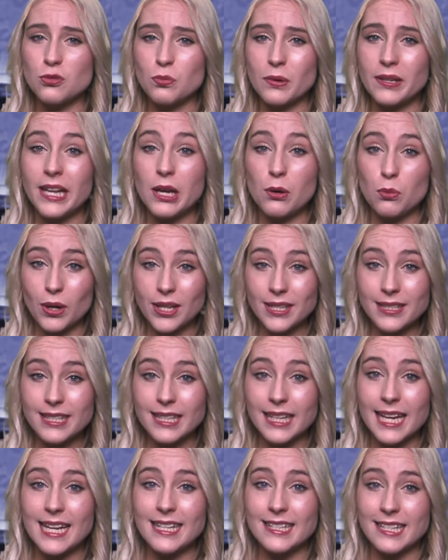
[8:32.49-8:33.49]
when they once
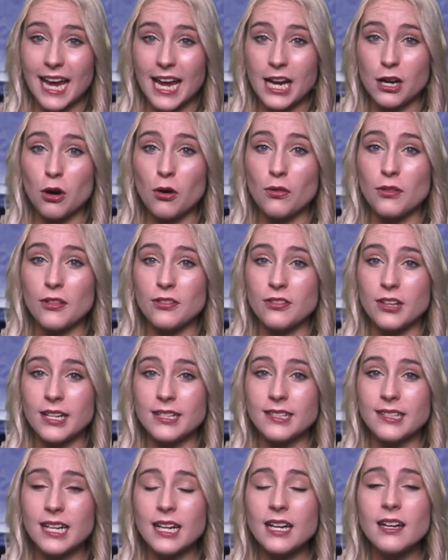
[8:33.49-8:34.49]
again take on the
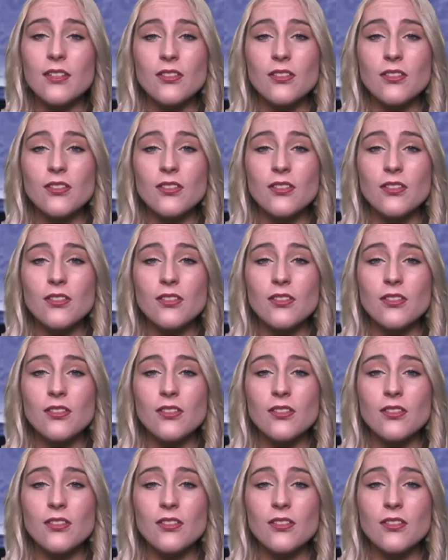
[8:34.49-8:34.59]
Thunder